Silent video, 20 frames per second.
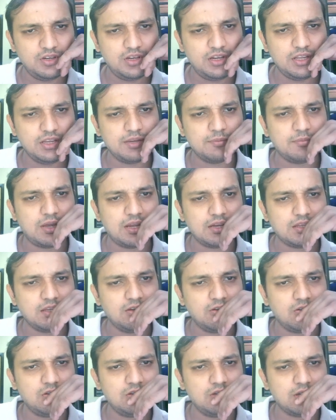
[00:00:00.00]
like marking
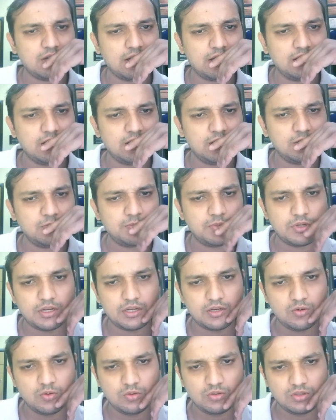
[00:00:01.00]
all the candidates, but I
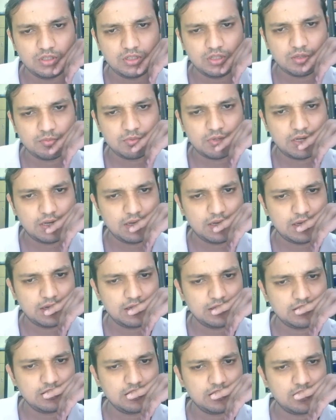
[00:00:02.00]
don't think I'm getting
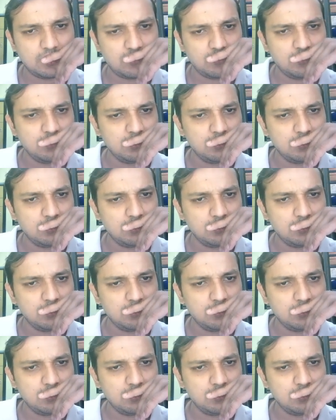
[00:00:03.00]
anything now.